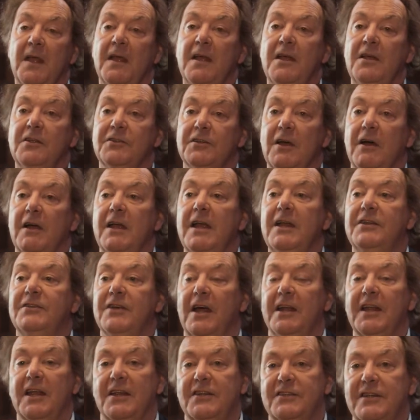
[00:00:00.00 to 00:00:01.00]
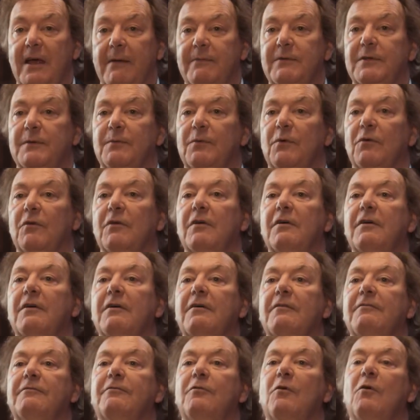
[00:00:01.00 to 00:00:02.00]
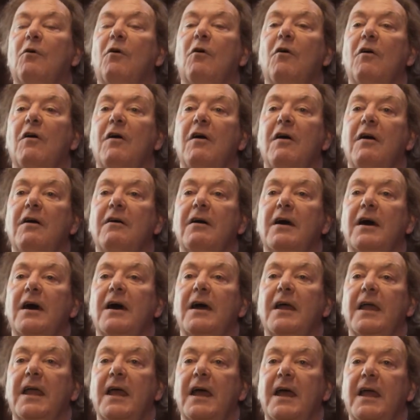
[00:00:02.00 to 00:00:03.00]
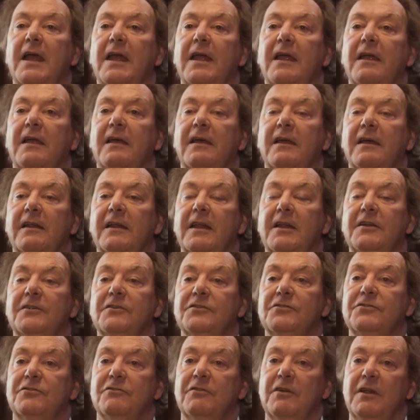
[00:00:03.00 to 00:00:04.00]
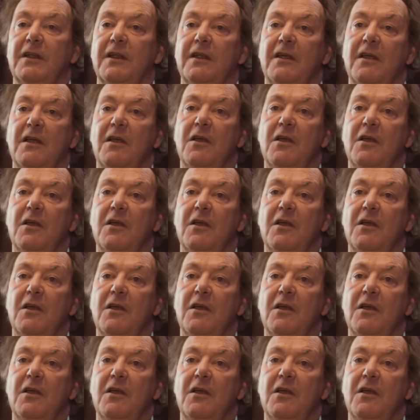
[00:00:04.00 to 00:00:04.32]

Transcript: So it's unacceptable for an industry